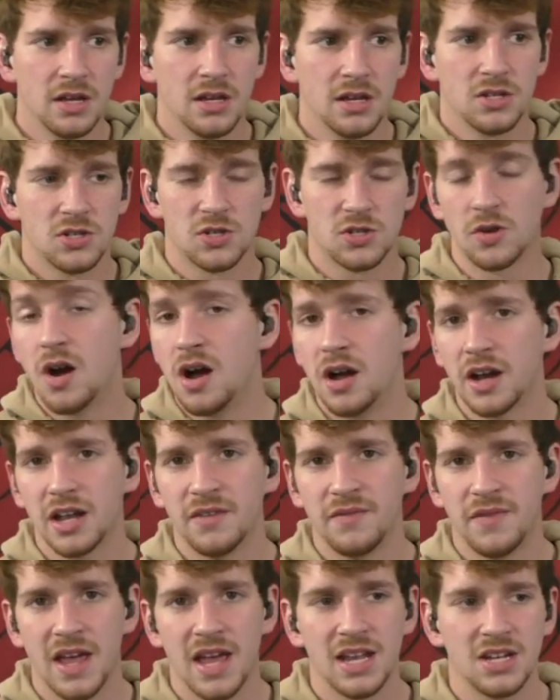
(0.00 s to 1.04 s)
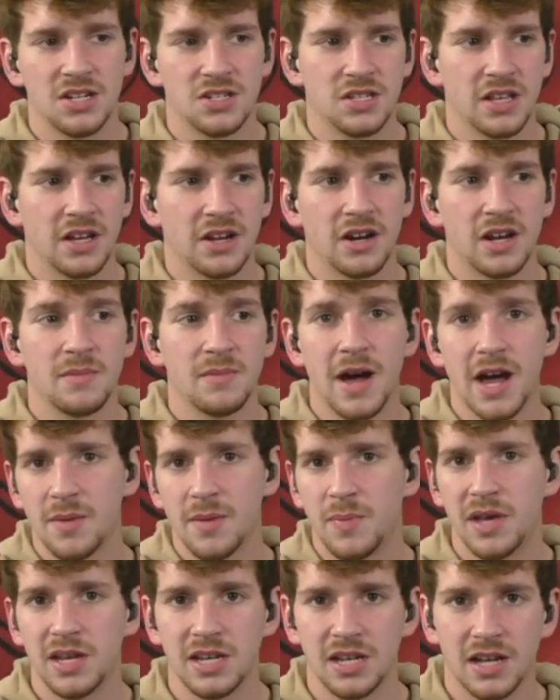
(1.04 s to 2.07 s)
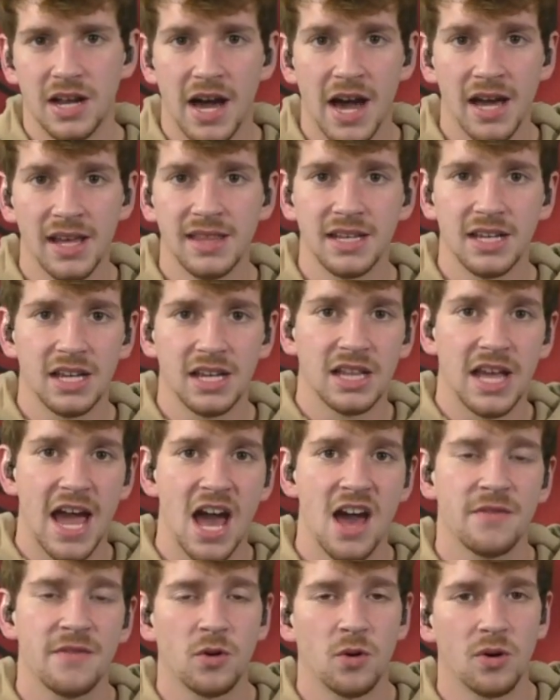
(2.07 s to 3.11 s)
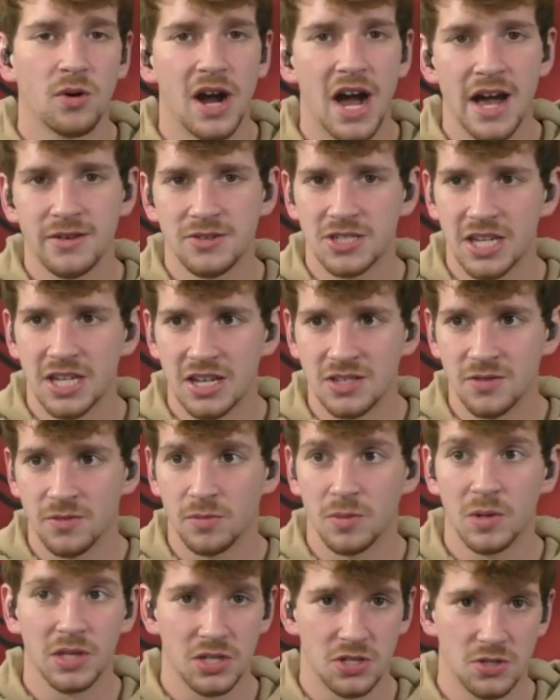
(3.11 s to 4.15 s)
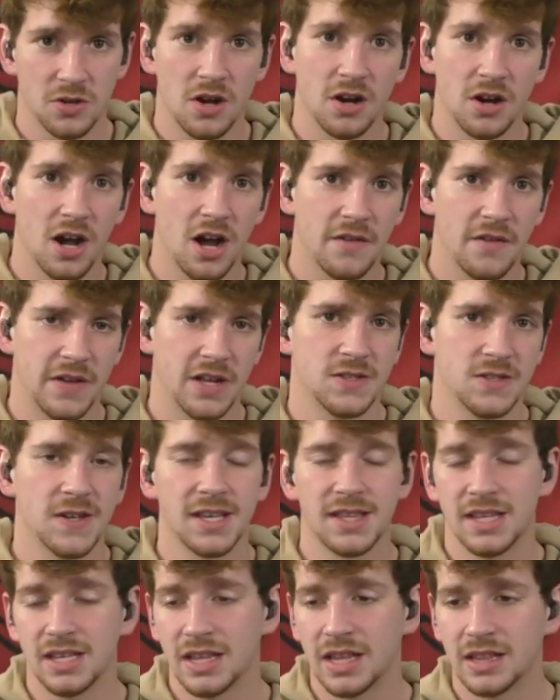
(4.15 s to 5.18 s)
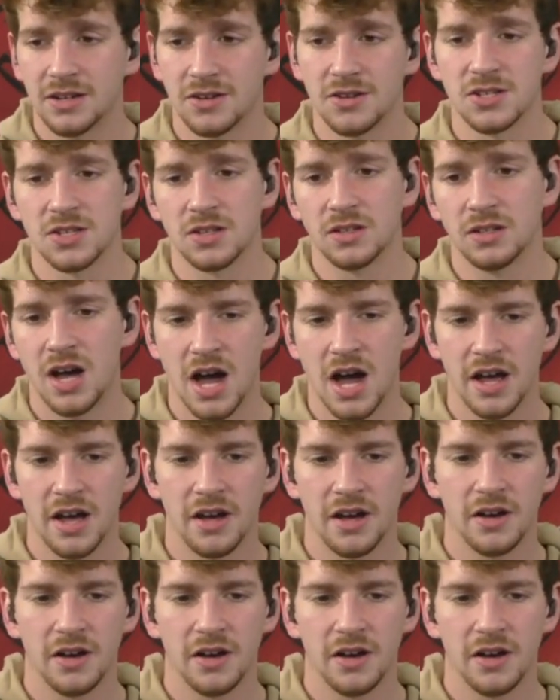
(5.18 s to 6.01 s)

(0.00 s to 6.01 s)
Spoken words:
strong advantage there, in my opinion. I think in the half court, Iowa State is a really strong offense. I think that there's a lot